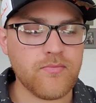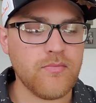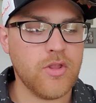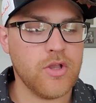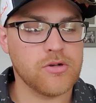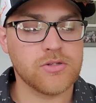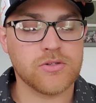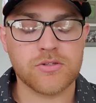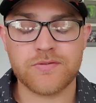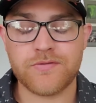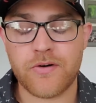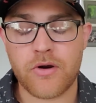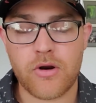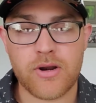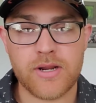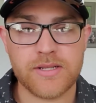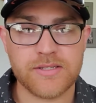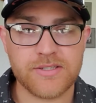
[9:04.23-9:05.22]
As
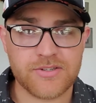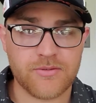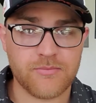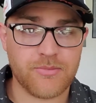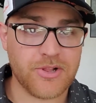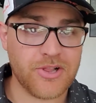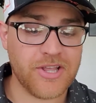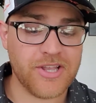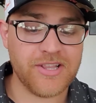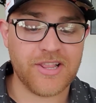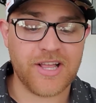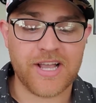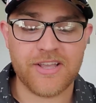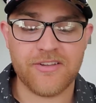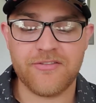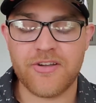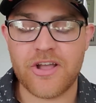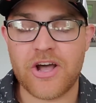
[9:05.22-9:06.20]
far as play
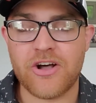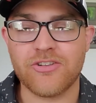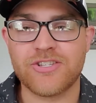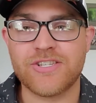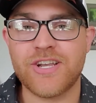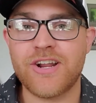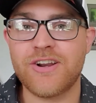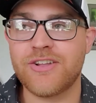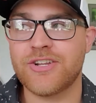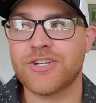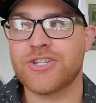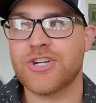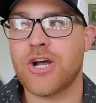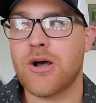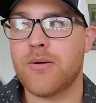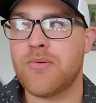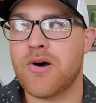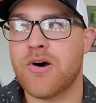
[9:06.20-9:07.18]
life outside of your
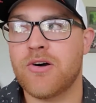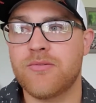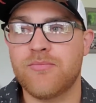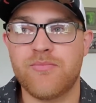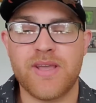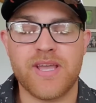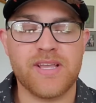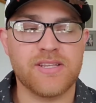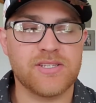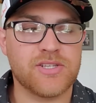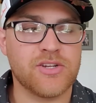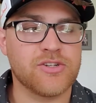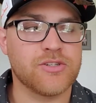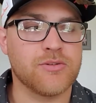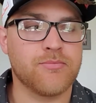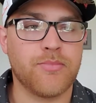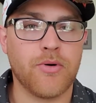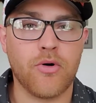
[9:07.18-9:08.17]
job on base,
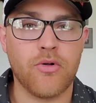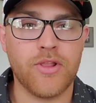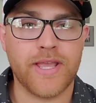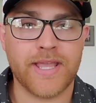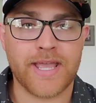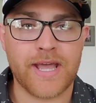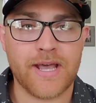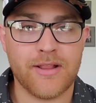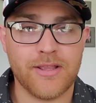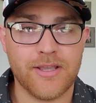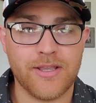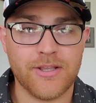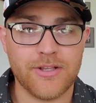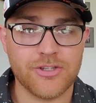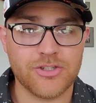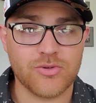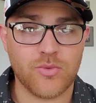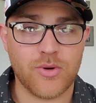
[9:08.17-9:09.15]
there's a bowling alley
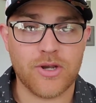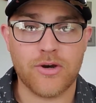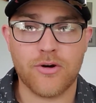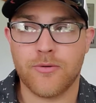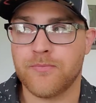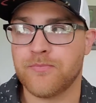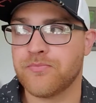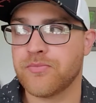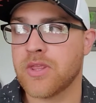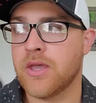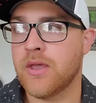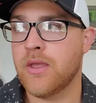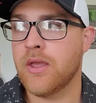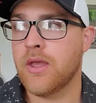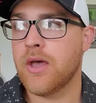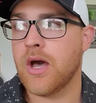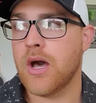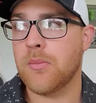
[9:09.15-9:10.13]
as well.
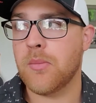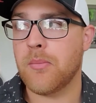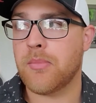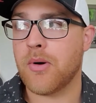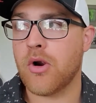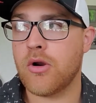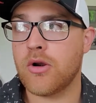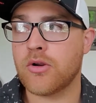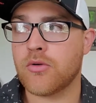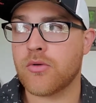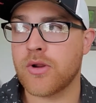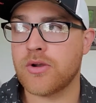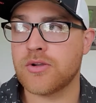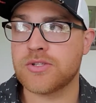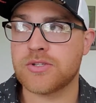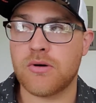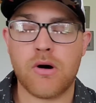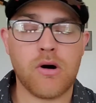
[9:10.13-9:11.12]
A bar and grill,
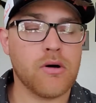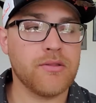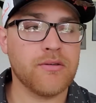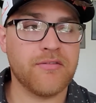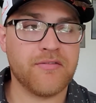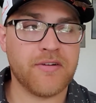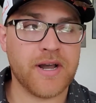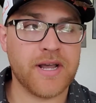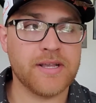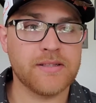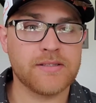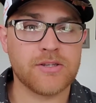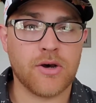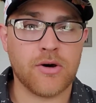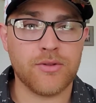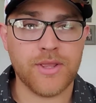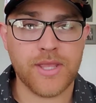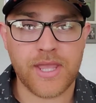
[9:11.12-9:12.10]
so all the fights,
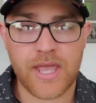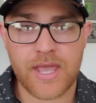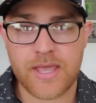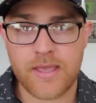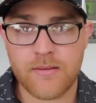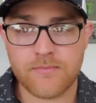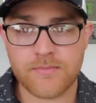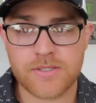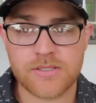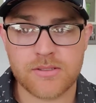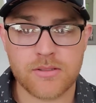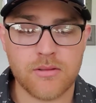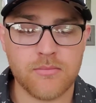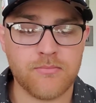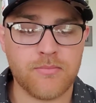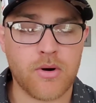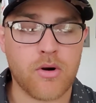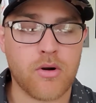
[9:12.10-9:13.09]
all the games, the
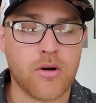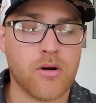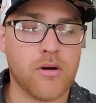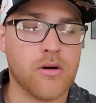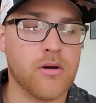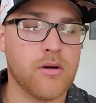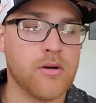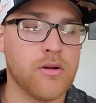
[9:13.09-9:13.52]
bar